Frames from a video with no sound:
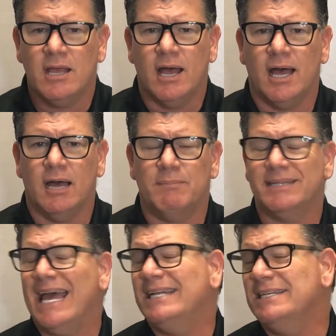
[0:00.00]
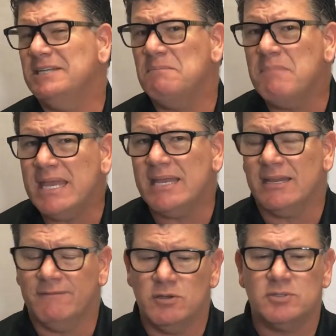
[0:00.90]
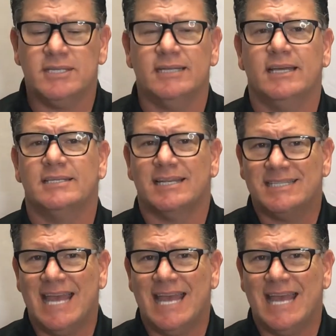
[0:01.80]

But that doesn't mean if you send us